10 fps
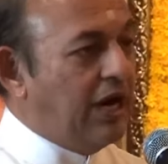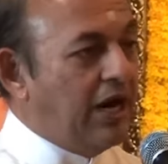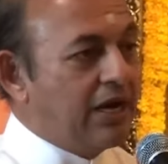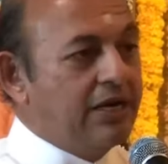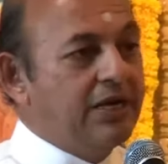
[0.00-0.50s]

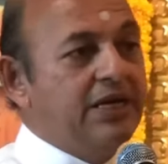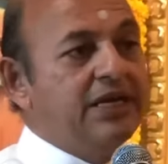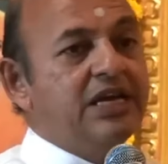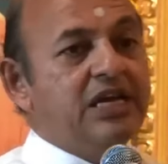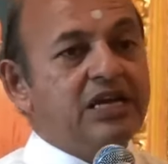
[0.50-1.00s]
car.
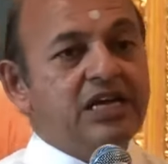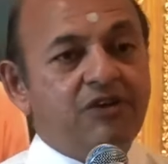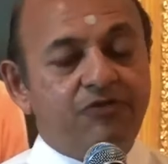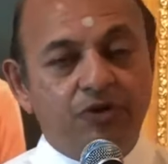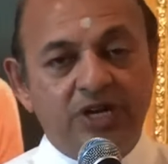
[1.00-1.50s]

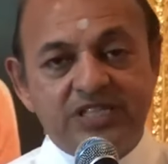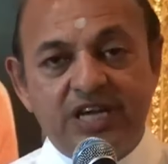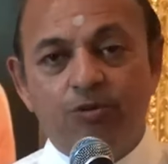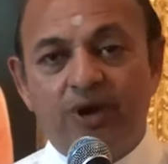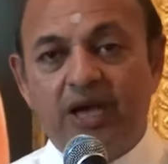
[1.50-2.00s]
If you
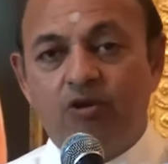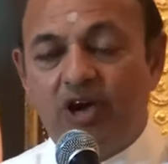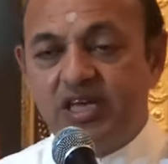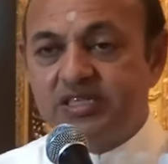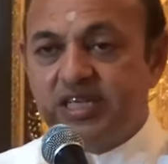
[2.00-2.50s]
listen to my
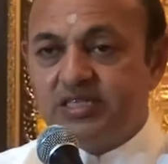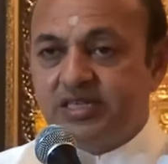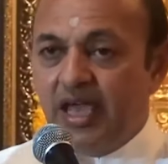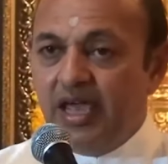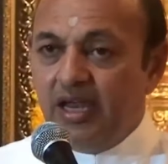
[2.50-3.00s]
advice, just
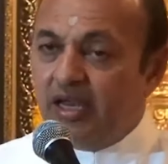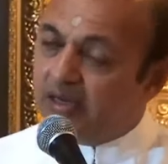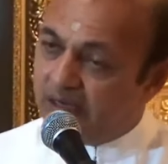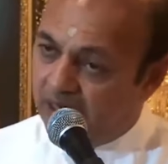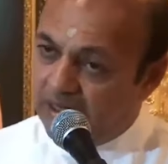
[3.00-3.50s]
stay
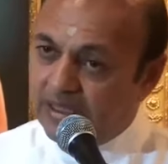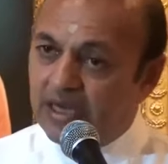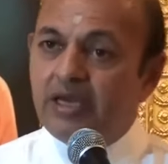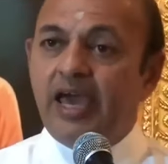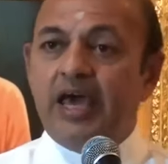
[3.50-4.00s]
in
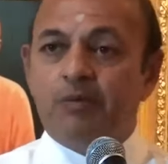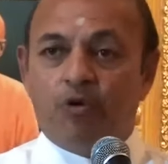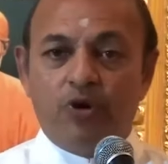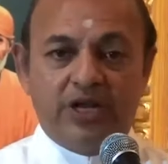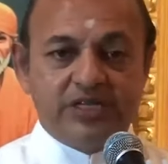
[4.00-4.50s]
the
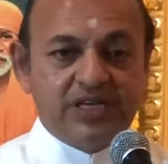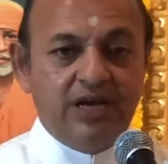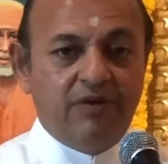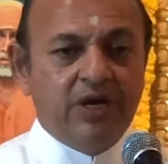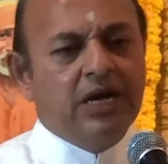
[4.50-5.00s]
airport itself.